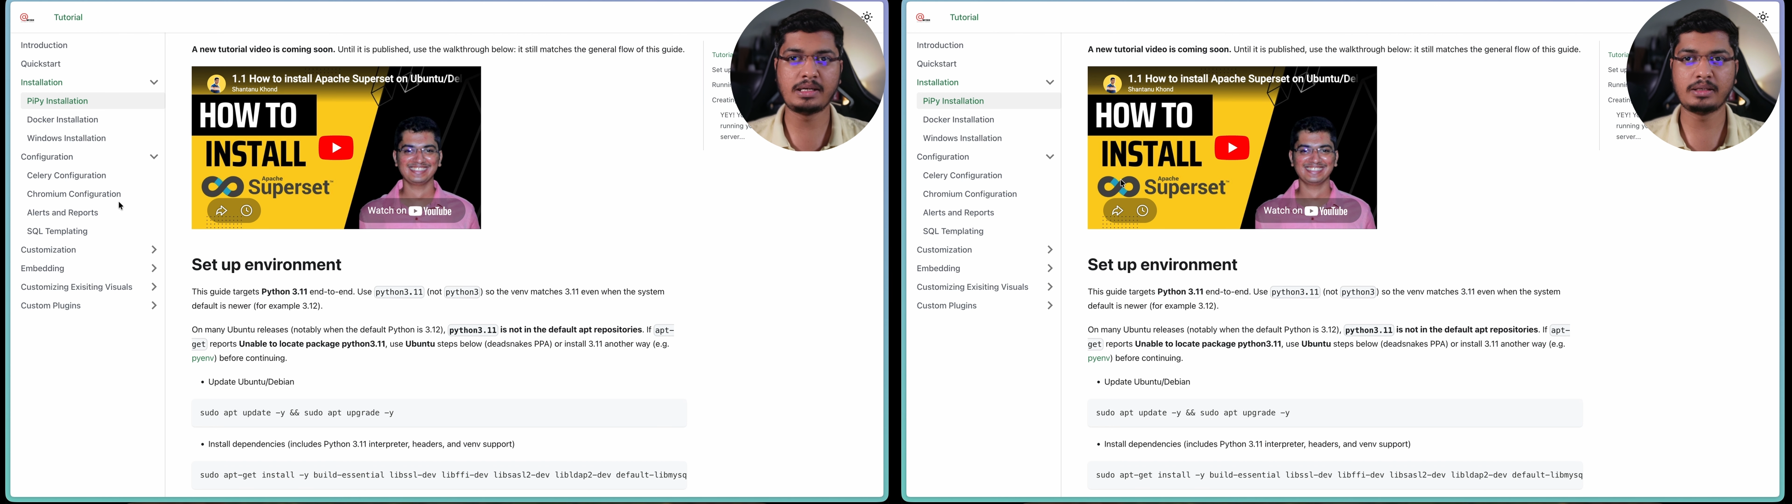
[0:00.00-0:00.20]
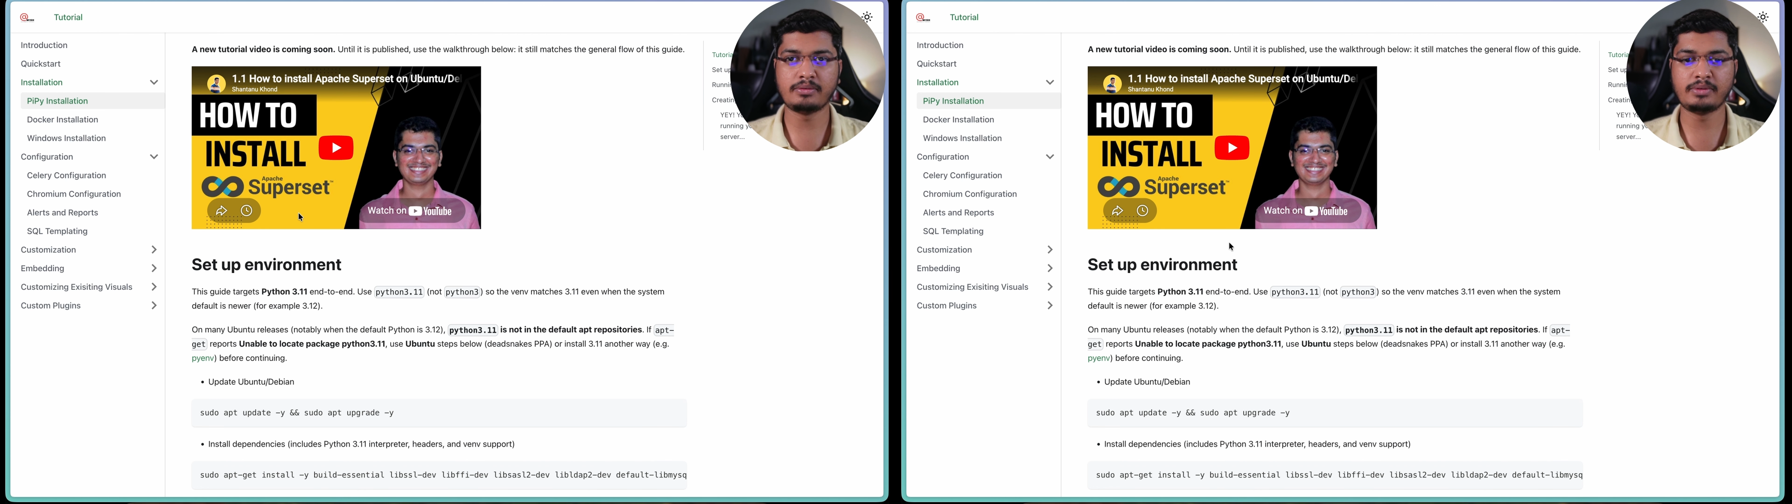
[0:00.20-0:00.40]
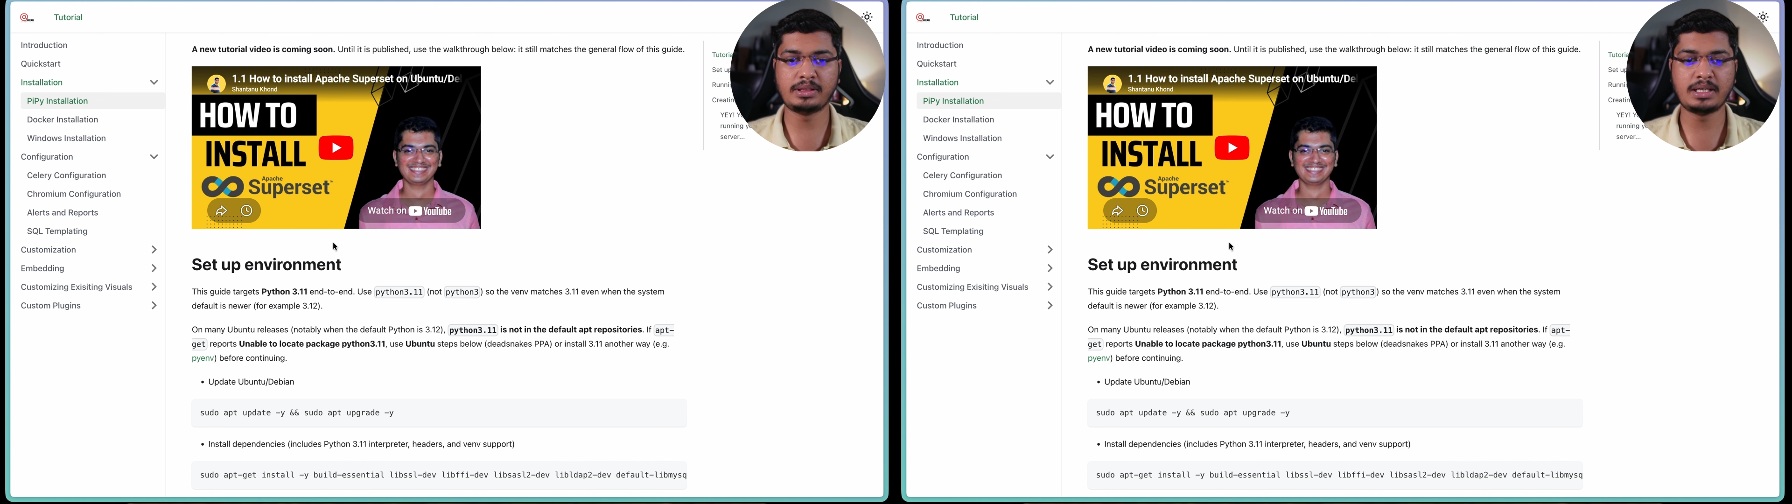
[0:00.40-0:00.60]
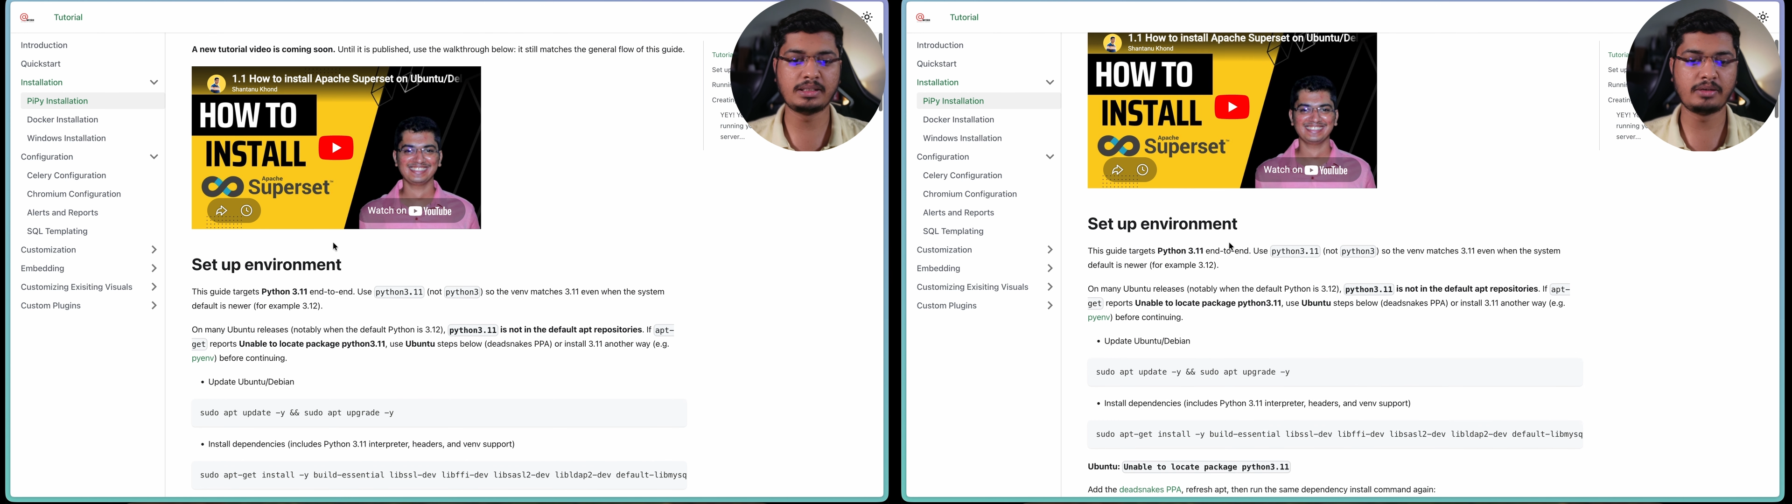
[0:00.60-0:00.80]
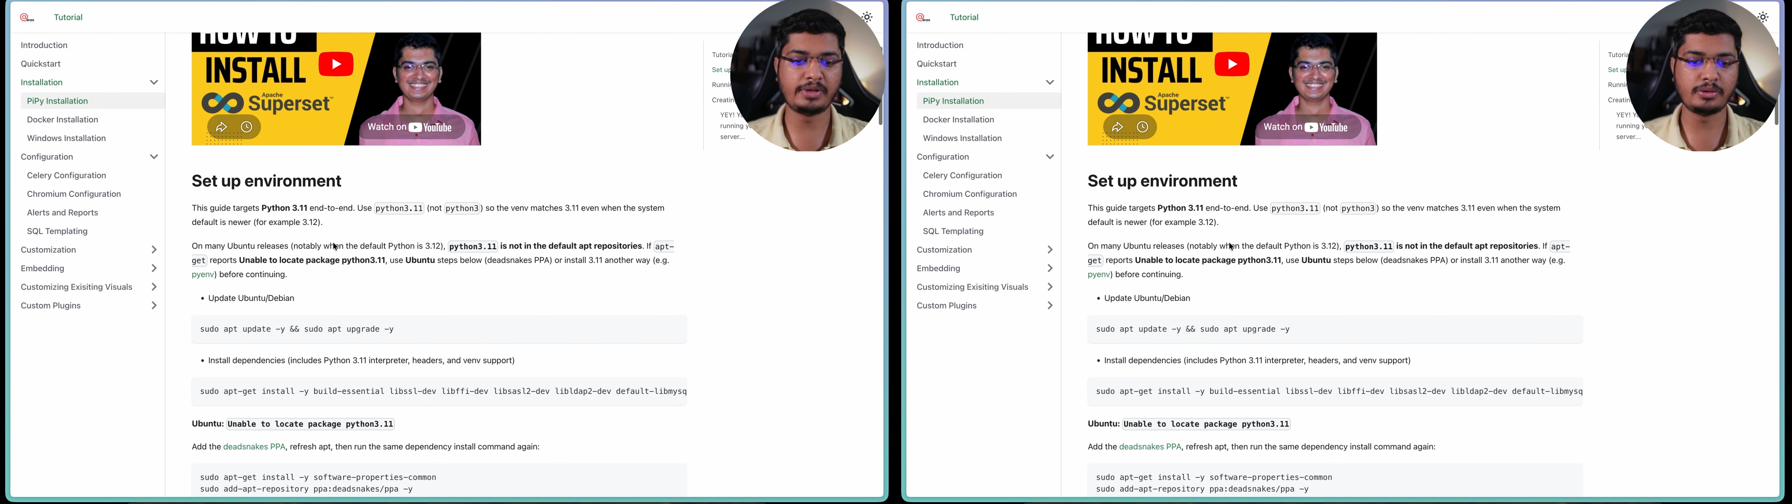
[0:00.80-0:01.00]
with the other
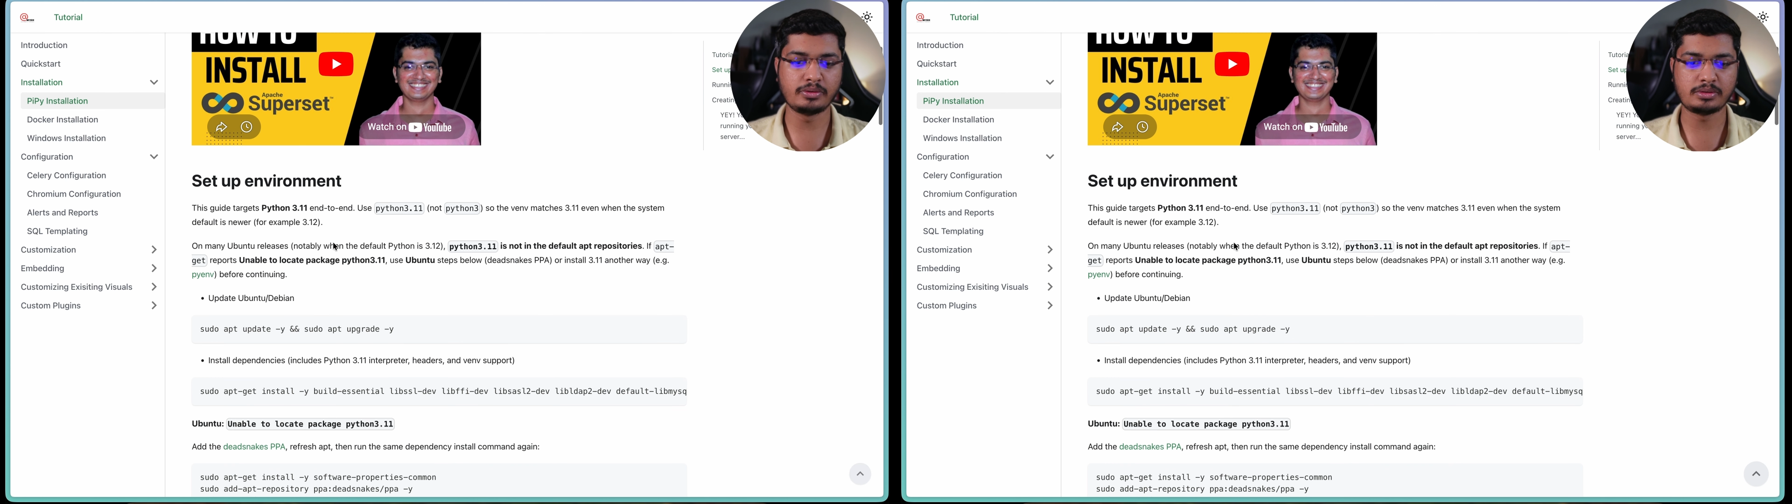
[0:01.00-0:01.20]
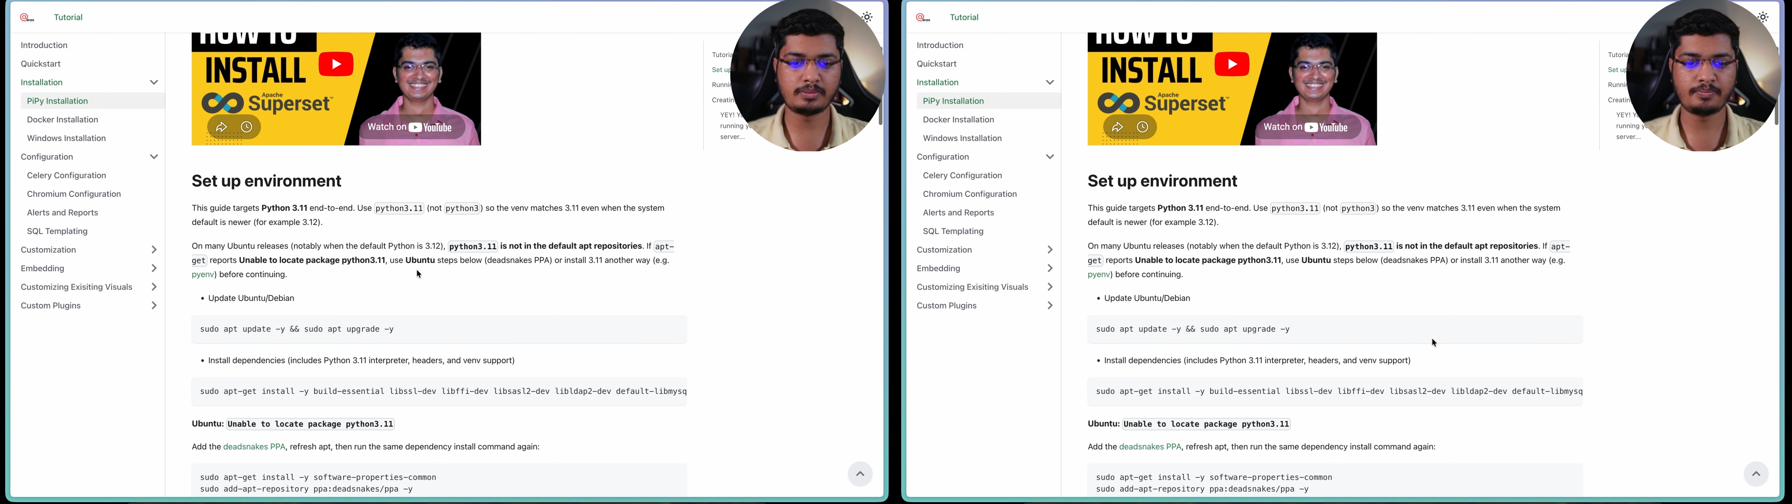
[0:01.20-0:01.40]
videos.